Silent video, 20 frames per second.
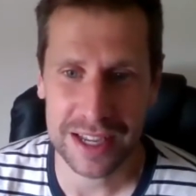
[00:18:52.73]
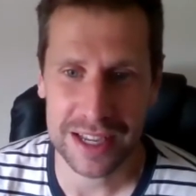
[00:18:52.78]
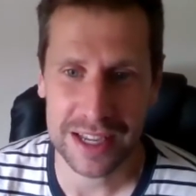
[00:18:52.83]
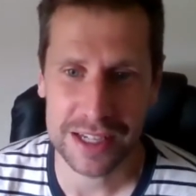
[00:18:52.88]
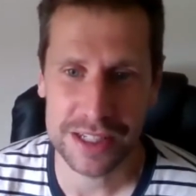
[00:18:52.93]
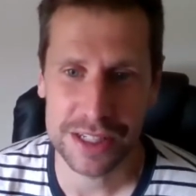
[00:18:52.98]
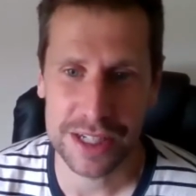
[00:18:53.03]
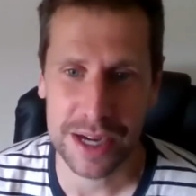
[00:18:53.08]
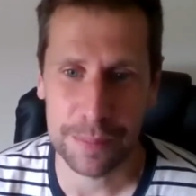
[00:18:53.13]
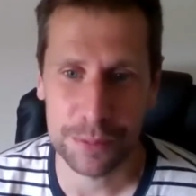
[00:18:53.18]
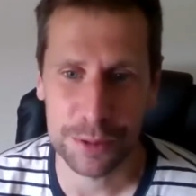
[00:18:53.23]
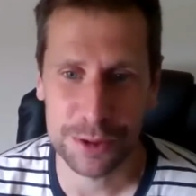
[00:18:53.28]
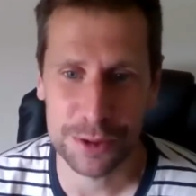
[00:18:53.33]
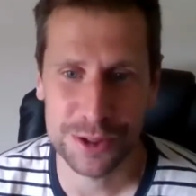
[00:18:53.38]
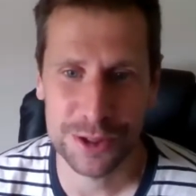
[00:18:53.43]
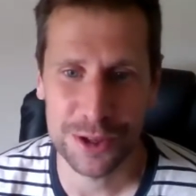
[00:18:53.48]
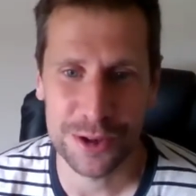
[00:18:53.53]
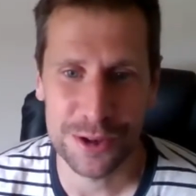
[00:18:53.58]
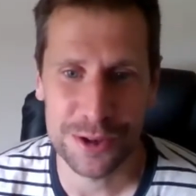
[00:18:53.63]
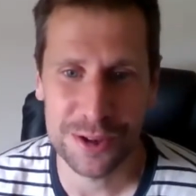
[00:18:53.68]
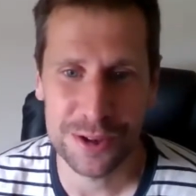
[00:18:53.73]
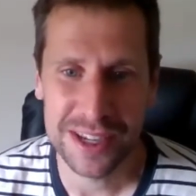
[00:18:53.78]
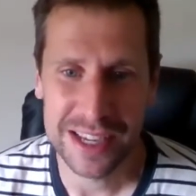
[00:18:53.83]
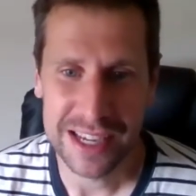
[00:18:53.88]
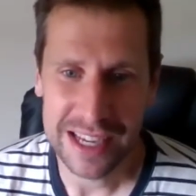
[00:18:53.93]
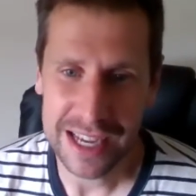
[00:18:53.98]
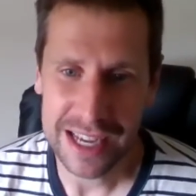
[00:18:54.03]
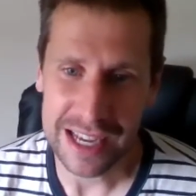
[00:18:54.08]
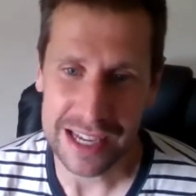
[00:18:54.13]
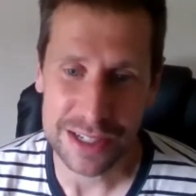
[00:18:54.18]
in chapter 2,
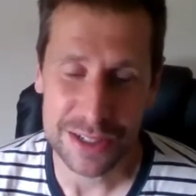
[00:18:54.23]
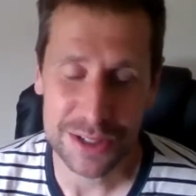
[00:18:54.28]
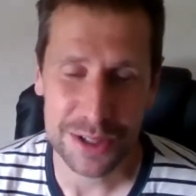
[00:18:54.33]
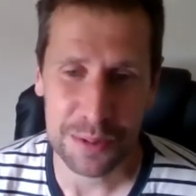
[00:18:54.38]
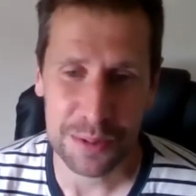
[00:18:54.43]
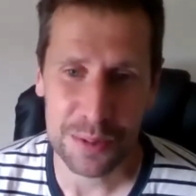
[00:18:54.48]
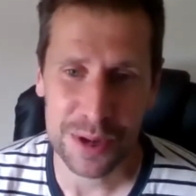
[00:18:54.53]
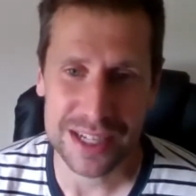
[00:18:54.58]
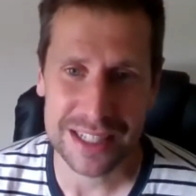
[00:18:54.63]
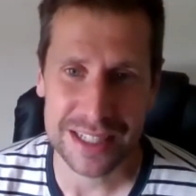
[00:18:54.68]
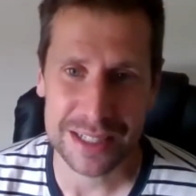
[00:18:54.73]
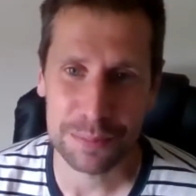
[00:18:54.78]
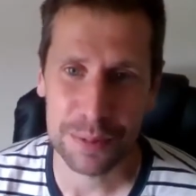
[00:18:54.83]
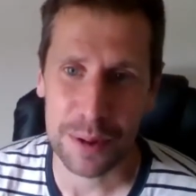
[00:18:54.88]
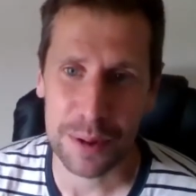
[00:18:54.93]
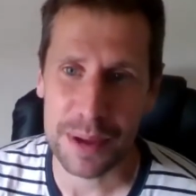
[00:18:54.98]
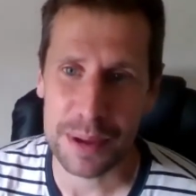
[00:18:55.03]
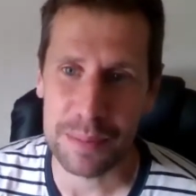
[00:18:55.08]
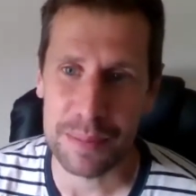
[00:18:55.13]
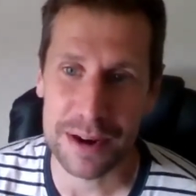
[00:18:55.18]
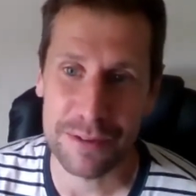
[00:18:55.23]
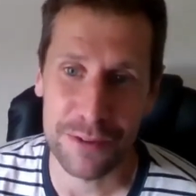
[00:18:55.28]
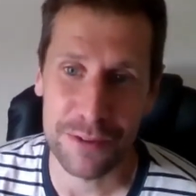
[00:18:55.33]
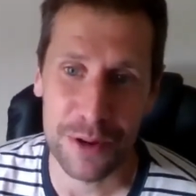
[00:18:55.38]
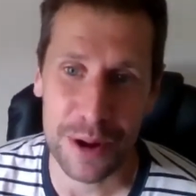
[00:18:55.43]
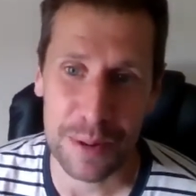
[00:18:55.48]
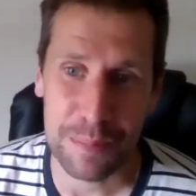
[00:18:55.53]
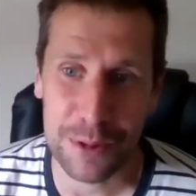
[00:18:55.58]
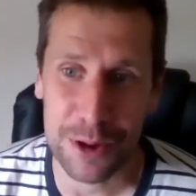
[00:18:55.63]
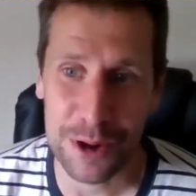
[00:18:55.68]
in some ways it's probably a bit of a
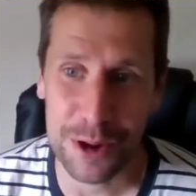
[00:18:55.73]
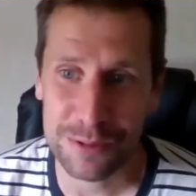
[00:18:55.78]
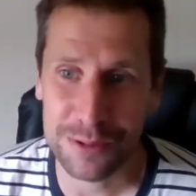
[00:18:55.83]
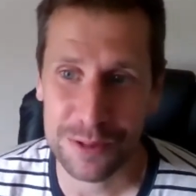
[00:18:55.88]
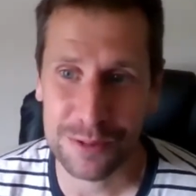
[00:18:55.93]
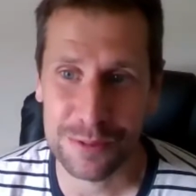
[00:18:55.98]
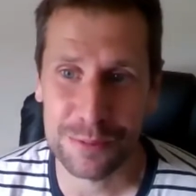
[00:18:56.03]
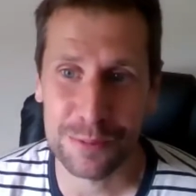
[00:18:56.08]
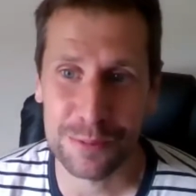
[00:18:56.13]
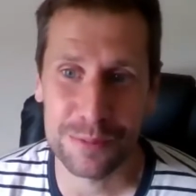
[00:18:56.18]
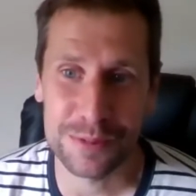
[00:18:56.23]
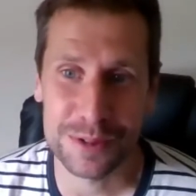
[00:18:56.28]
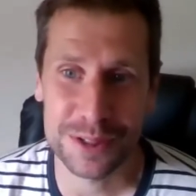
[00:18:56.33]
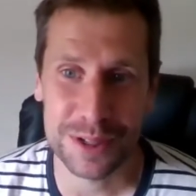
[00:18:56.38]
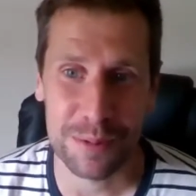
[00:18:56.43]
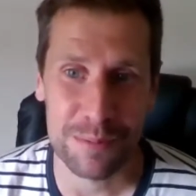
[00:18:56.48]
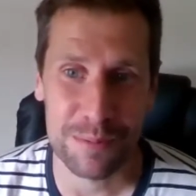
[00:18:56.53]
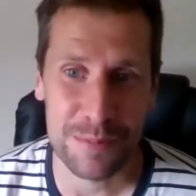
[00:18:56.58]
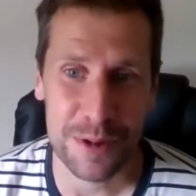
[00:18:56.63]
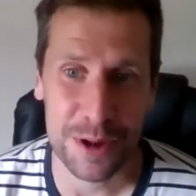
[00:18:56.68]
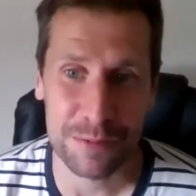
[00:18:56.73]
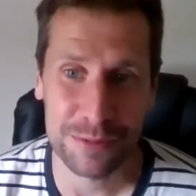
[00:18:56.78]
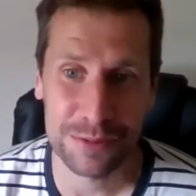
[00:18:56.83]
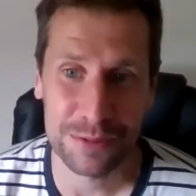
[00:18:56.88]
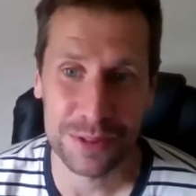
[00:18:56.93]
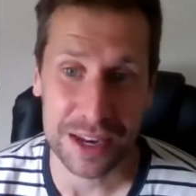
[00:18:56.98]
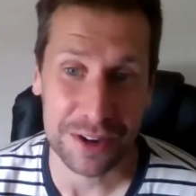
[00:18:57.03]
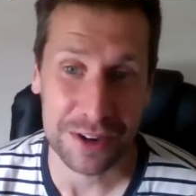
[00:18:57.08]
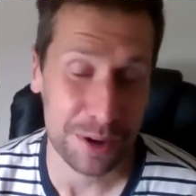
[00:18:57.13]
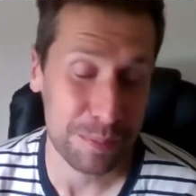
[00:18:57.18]
ripoff of some of
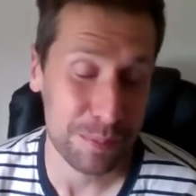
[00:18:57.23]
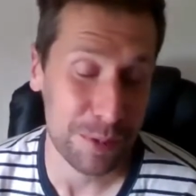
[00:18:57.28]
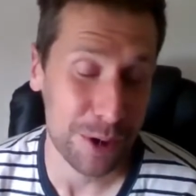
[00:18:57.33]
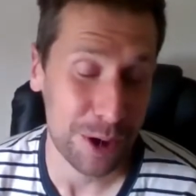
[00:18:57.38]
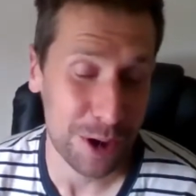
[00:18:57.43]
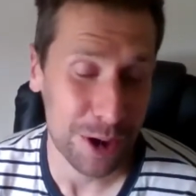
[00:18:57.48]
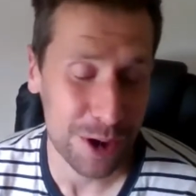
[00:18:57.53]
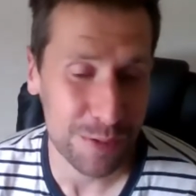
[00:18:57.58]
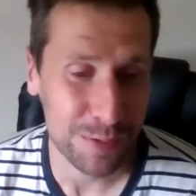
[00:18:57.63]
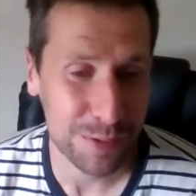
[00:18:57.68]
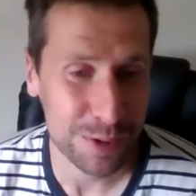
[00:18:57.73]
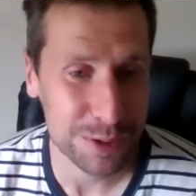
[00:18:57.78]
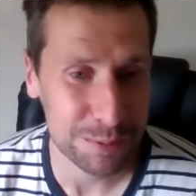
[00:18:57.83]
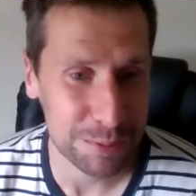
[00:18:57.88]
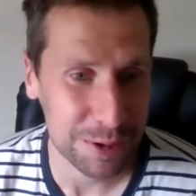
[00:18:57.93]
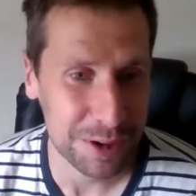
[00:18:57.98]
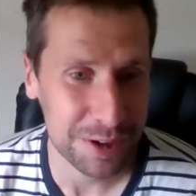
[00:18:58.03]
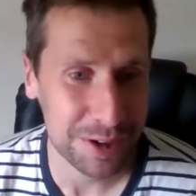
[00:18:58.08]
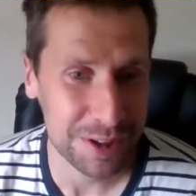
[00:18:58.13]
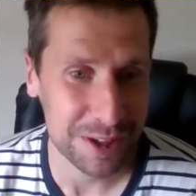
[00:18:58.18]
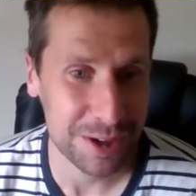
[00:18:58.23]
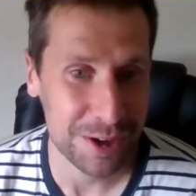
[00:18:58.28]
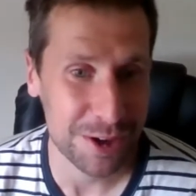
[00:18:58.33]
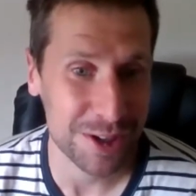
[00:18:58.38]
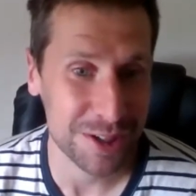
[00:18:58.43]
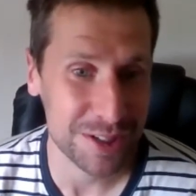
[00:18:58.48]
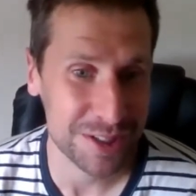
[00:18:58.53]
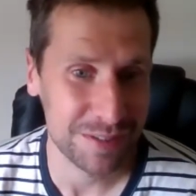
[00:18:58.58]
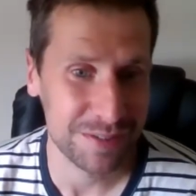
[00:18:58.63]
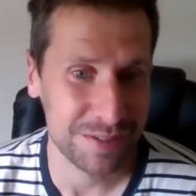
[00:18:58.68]
Dietrich Bonhoeffer's work, The
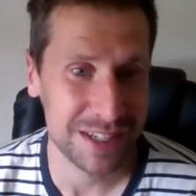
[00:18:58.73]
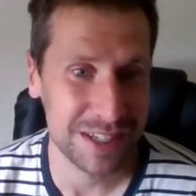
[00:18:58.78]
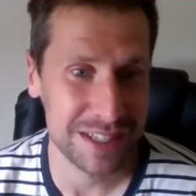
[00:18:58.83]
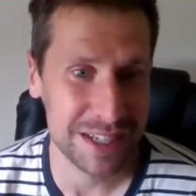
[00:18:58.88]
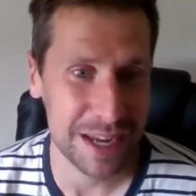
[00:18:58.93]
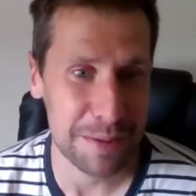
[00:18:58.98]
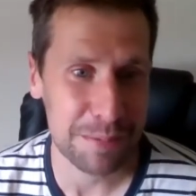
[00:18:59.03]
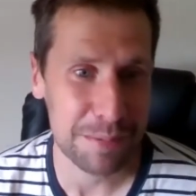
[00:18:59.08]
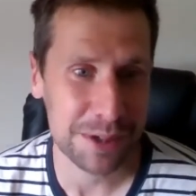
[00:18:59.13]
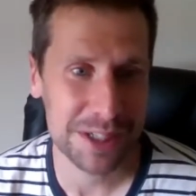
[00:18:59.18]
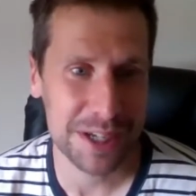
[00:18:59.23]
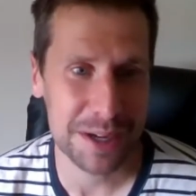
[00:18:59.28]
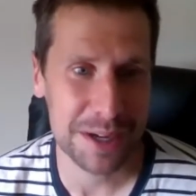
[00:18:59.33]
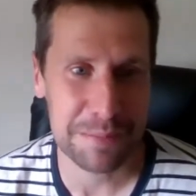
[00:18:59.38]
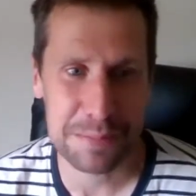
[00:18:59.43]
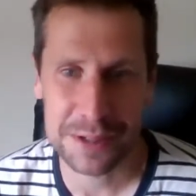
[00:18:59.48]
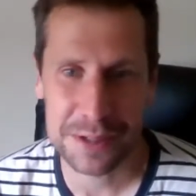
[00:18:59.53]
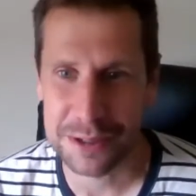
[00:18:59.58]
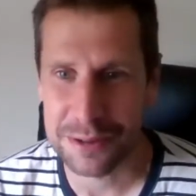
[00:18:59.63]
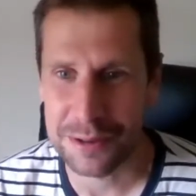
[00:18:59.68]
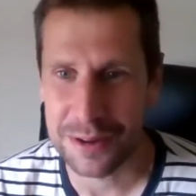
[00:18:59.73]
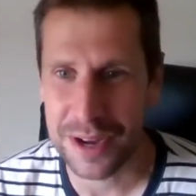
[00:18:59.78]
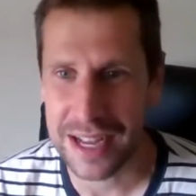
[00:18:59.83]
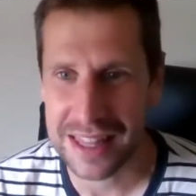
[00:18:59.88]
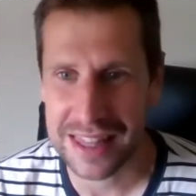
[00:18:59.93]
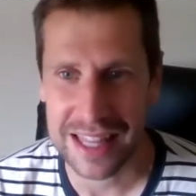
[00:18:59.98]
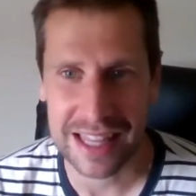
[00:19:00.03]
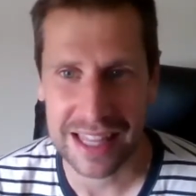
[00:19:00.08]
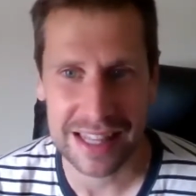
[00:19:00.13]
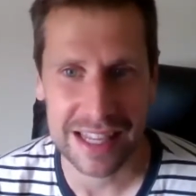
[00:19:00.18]
Cost of Discipleship. So I
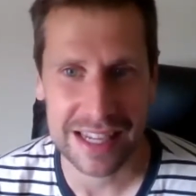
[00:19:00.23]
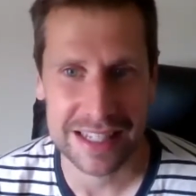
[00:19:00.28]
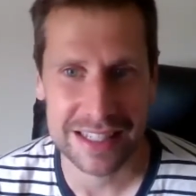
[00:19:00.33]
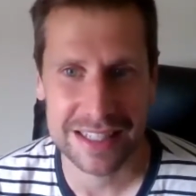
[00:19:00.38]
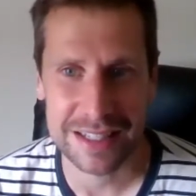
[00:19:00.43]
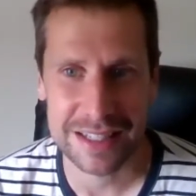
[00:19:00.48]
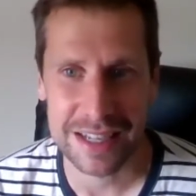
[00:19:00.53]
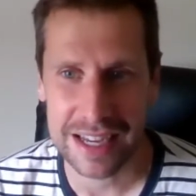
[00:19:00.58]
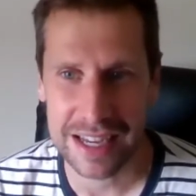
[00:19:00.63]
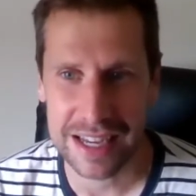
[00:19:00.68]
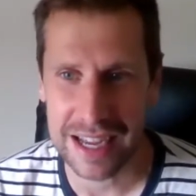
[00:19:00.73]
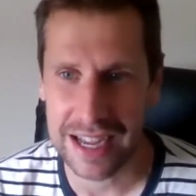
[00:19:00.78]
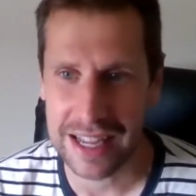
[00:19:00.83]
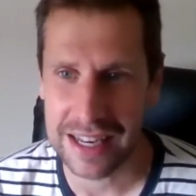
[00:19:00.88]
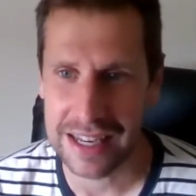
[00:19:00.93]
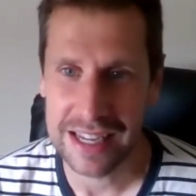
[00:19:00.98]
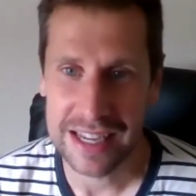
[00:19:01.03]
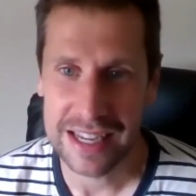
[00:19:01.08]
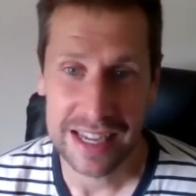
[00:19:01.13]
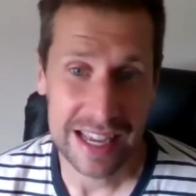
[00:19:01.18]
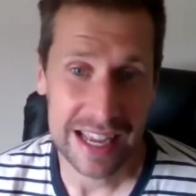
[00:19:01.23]
think that's, and